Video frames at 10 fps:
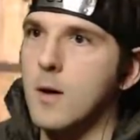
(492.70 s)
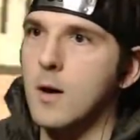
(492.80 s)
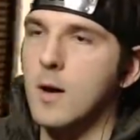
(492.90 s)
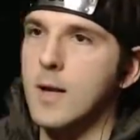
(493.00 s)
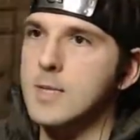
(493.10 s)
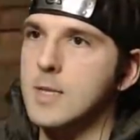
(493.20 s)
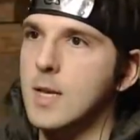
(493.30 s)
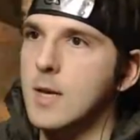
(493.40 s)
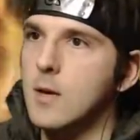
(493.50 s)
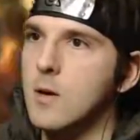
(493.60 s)
Can't just
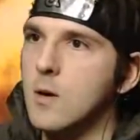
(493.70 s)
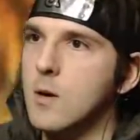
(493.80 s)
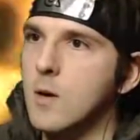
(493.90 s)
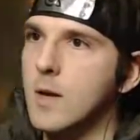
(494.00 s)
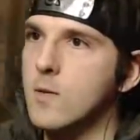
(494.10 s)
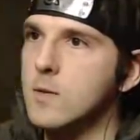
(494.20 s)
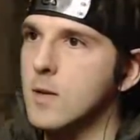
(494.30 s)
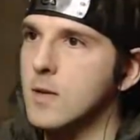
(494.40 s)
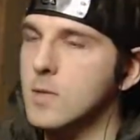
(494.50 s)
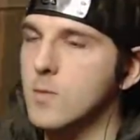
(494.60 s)
Okay, let's go
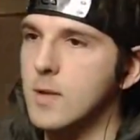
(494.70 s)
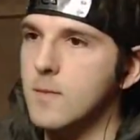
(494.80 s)
this way